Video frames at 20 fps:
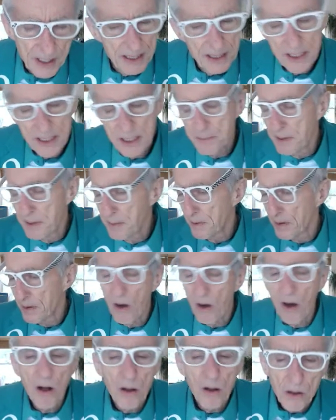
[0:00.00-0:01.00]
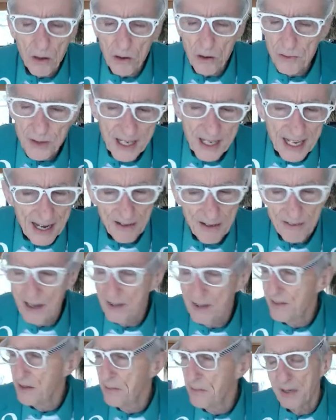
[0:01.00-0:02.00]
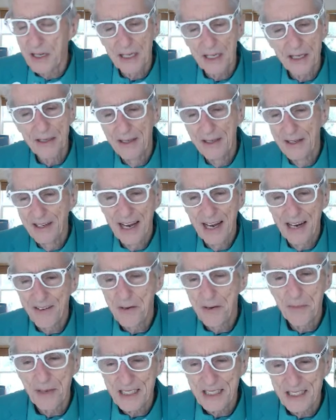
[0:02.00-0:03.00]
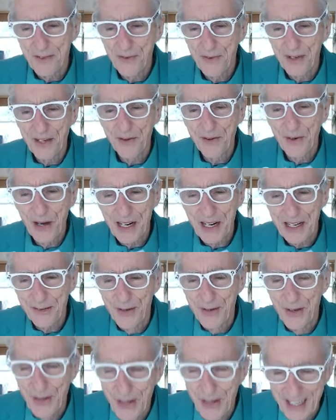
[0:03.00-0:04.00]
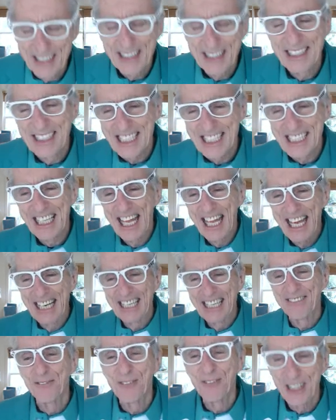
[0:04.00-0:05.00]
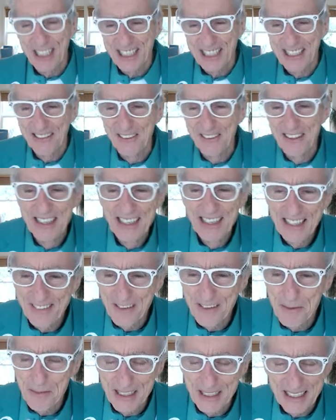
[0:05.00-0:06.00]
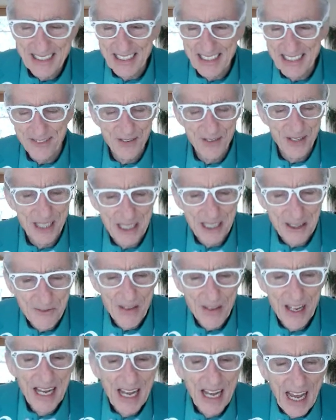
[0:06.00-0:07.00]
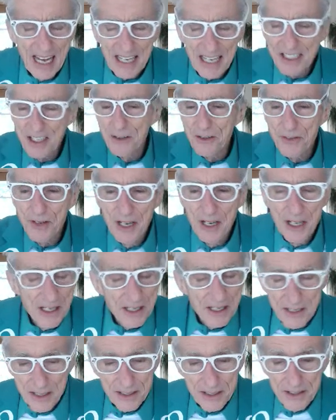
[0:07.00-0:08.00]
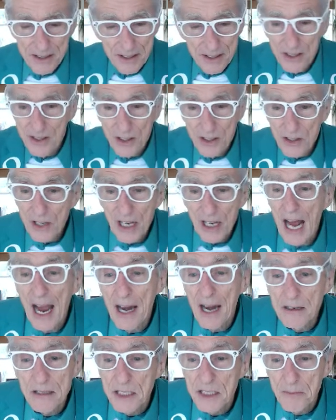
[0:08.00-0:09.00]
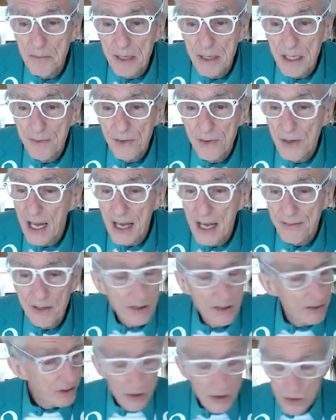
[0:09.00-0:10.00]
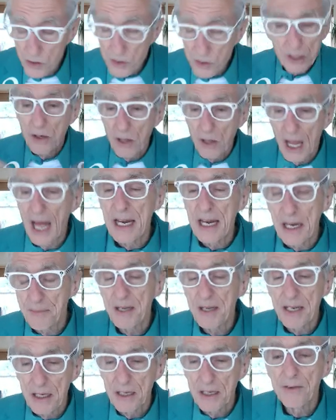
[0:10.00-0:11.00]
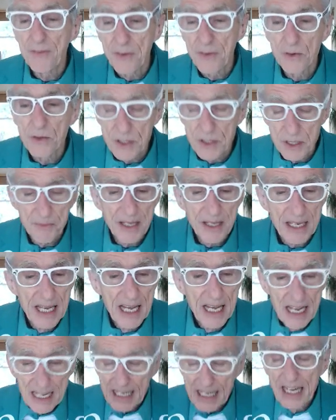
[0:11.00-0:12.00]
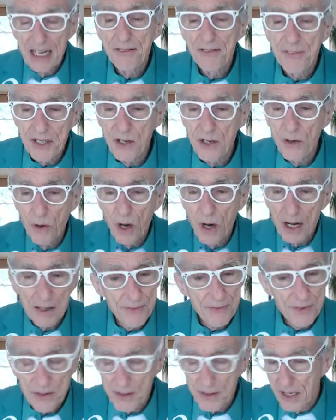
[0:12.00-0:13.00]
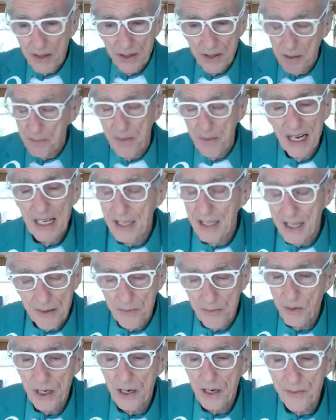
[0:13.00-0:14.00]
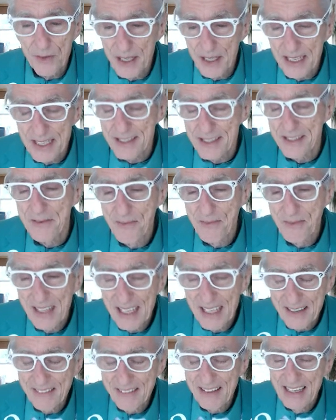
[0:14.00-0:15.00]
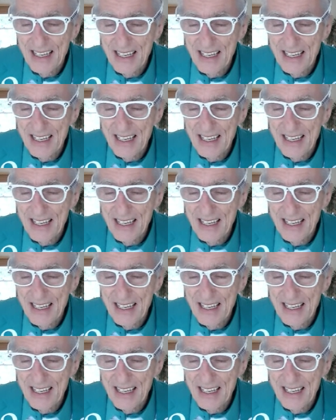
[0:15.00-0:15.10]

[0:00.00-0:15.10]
these people are all over now. Everybody's a videographer in this land of video. Everybody does video, and so. You can hire somebody for an afternoon. So you can line up the interview or something, get a videographer, you know, you pay them whatever it is. Yeah,